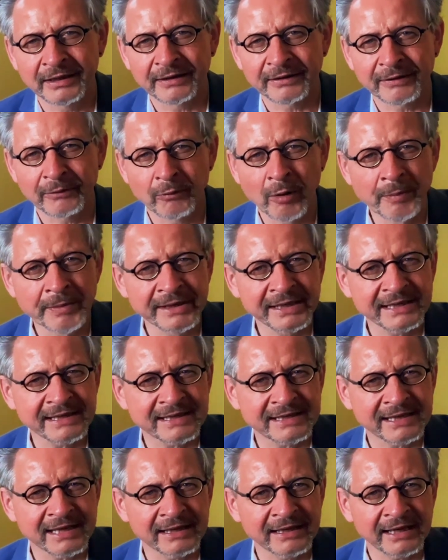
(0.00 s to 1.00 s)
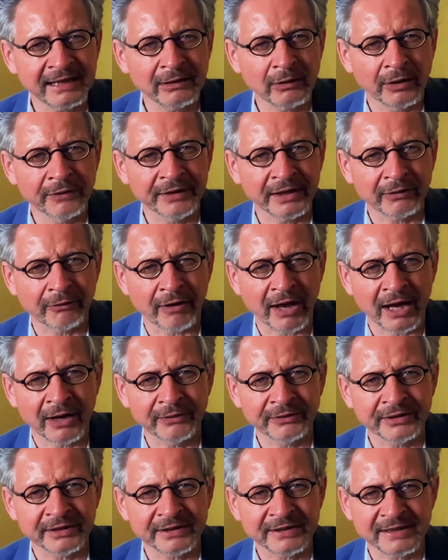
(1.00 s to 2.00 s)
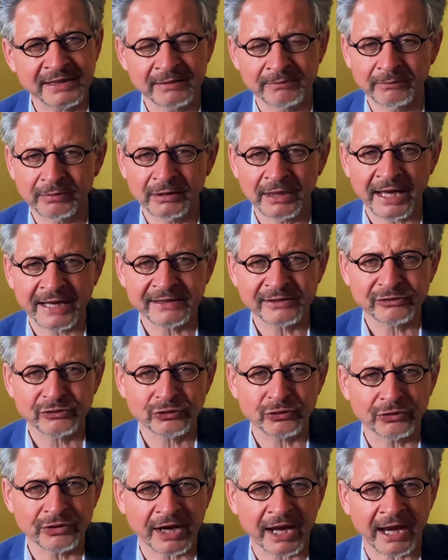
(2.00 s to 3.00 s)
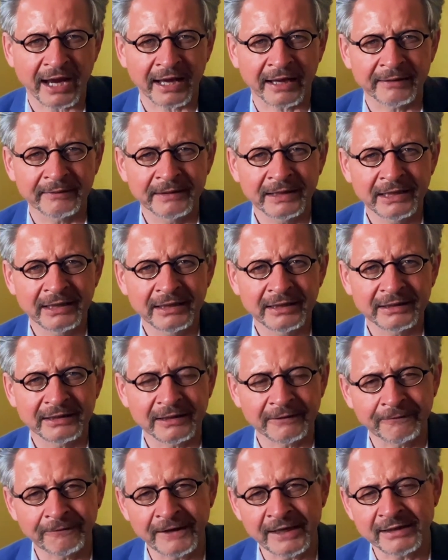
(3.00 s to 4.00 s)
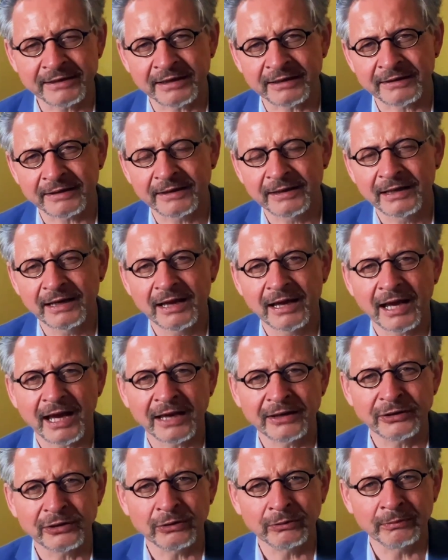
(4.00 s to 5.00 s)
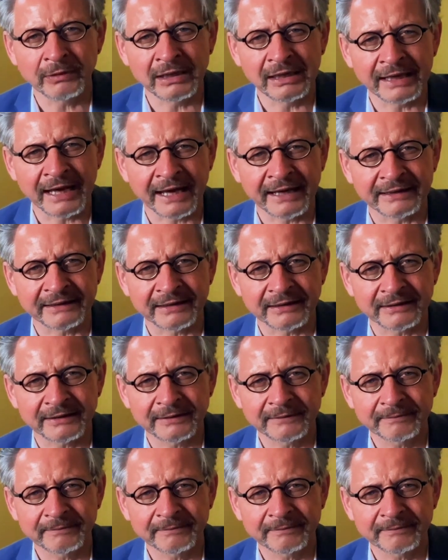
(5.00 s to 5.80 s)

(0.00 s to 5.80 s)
The woman sitting on the ground symbolized Judea, defeated and humiliated.